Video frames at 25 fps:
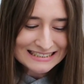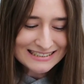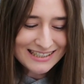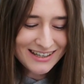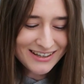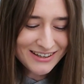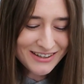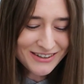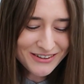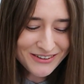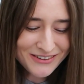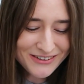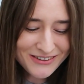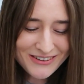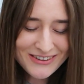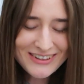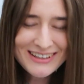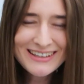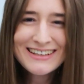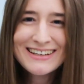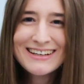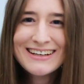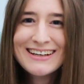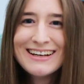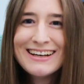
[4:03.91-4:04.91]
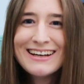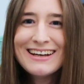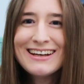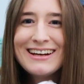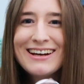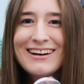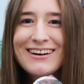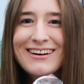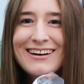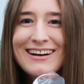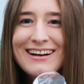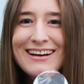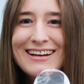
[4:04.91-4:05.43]
Ah,
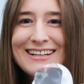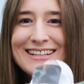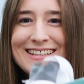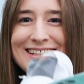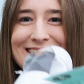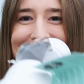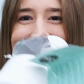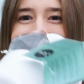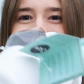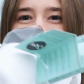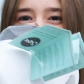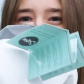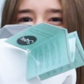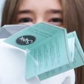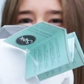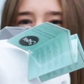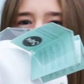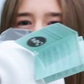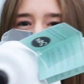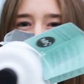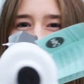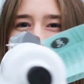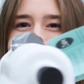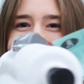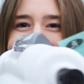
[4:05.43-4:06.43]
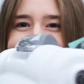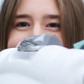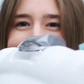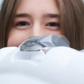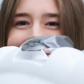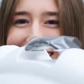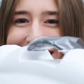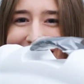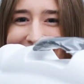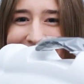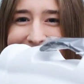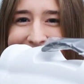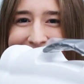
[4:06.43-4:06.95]
here it is. Oh my
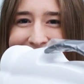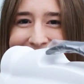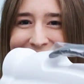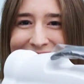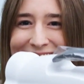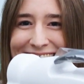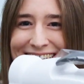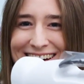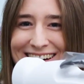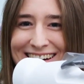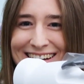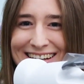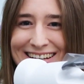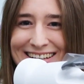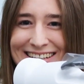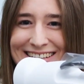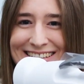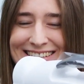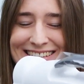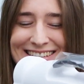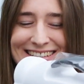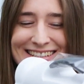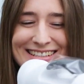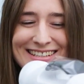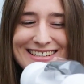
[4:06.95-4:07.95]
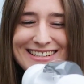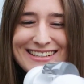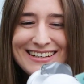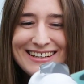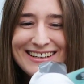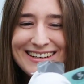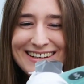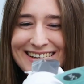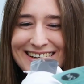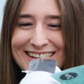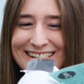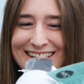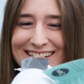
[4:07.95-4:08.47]
gosh!
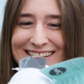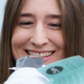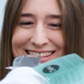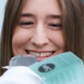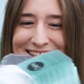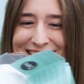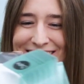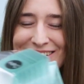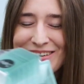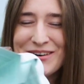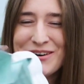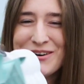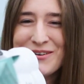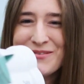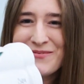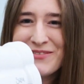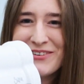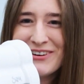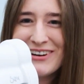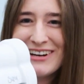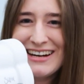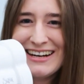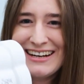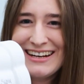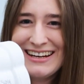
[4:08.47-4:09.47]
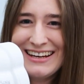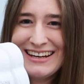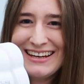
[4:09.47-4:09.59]
It's so pretty.